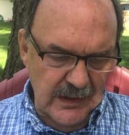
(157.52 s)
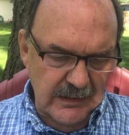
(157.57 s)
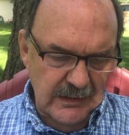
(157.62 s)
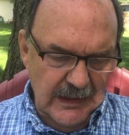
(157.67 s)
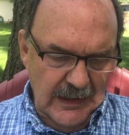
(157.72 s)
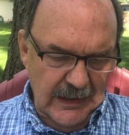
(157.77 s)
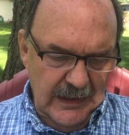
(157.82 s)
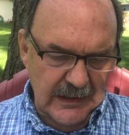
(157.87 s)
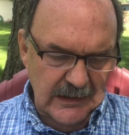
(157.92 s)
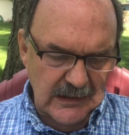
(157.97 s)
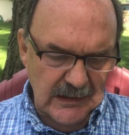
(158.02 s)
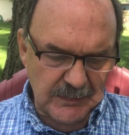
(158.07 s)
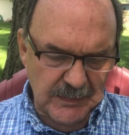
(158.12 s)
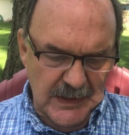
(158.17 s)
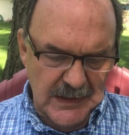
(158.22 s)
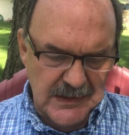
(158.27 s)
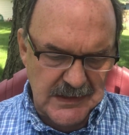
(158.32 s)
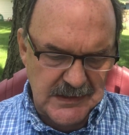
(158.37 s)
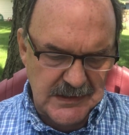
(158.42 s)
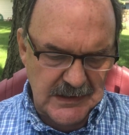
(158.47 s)
They like the
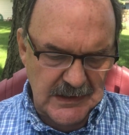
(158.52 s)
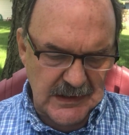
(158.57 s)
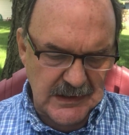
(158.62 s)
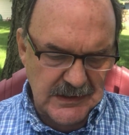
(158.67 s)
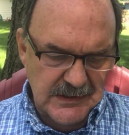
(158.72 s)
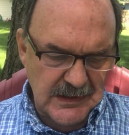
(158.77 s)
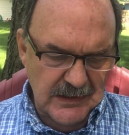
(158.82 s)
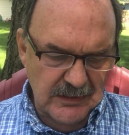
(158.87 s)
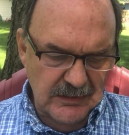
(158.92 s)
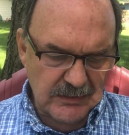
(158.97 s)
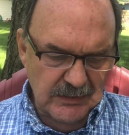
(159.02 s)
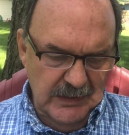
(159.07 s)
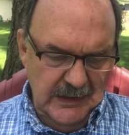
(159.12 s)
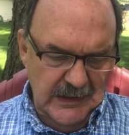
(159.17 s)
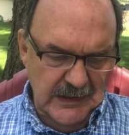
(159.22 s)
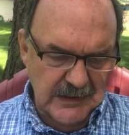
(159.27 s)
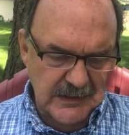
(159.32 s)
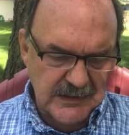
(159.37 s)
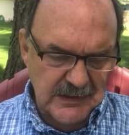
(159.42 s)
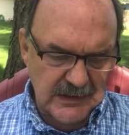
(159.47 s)
best seats and
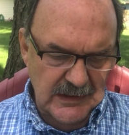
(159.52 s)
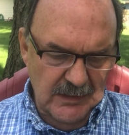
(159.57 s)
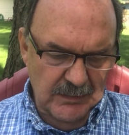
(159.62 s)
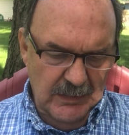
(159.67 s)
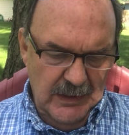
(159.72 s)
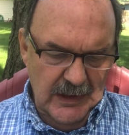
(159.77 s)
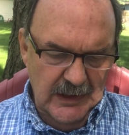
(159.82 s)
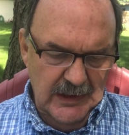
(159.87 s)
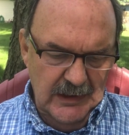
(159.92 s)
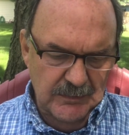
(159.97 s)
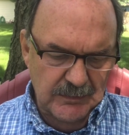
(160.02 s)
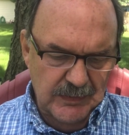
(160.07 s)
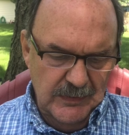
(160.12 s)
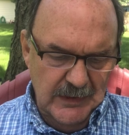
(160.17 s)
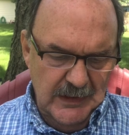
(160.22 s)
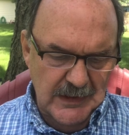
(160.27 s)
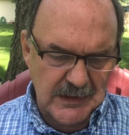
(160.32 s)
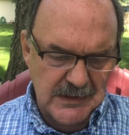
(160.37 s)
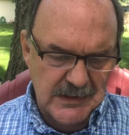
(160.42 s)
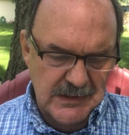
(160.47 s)
greetings in the
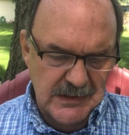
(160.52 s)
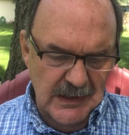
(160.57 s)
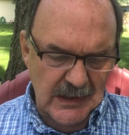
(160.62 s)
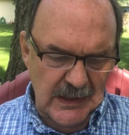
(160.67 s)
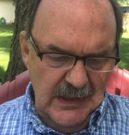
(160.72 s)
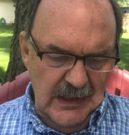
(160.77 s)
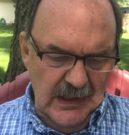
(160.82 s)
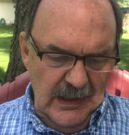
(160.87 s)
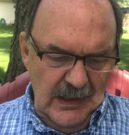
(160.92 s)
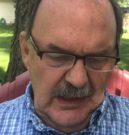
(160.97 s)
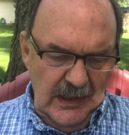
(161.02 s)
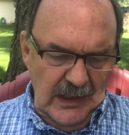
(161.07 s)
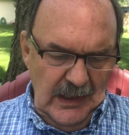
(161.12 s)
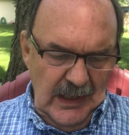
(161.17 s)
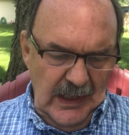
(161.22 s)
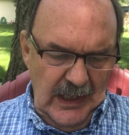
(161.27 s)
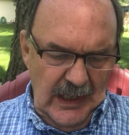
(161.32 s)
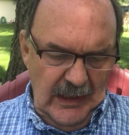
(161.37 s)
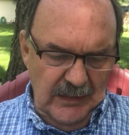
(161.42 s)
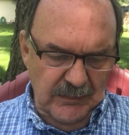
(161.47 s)
marketplace
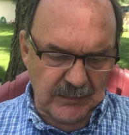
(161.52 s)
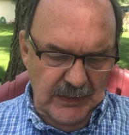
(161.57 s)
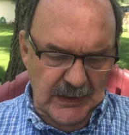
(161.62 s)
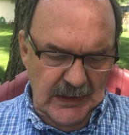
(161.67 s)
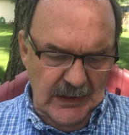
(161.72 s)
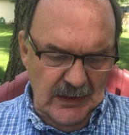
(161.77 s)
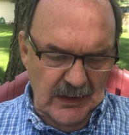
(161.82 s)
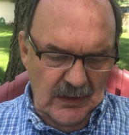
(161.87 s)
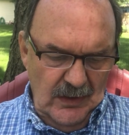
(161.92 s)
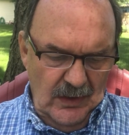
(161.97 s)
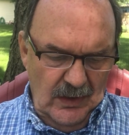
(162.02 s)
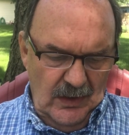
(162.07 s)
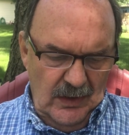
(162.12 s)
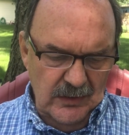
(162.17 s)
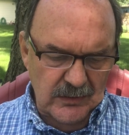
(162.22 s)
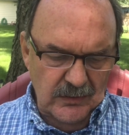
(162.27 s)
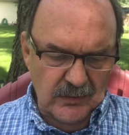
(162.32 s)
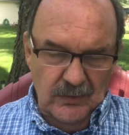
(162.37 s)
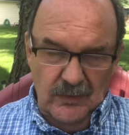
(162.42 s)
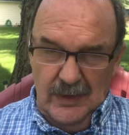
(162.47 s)
and being called
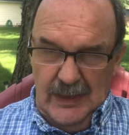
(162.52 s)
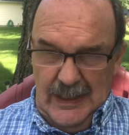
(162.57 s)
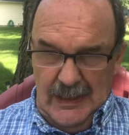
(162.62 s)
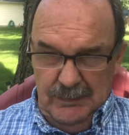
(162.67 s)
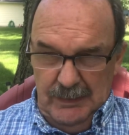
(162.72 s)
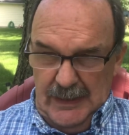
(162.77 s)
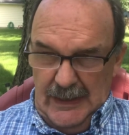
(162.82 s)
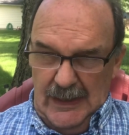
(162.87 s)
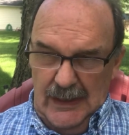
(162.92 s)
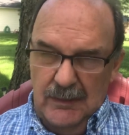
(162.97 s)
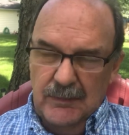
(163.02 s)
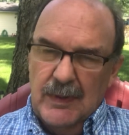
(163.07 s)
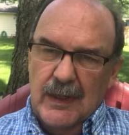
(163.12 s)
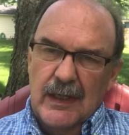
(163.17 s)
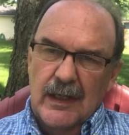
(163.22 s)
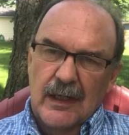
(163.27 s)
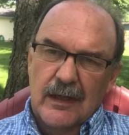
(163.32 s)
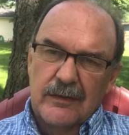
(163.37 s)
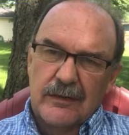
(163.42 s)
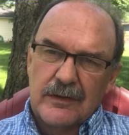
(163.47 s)
rabbi by
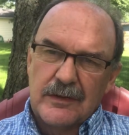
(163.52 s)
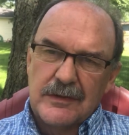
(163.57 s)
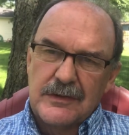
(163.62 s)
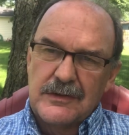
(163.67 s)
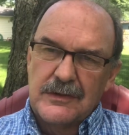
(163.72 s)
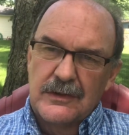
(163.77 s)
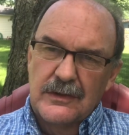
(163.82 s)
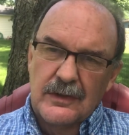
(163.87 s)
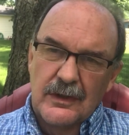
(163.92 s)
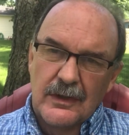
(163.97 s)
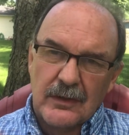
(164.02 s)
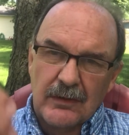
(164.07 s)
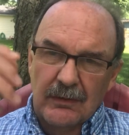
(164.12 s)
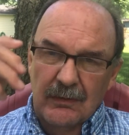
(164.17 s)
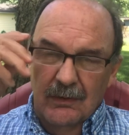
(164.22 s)
others, you know,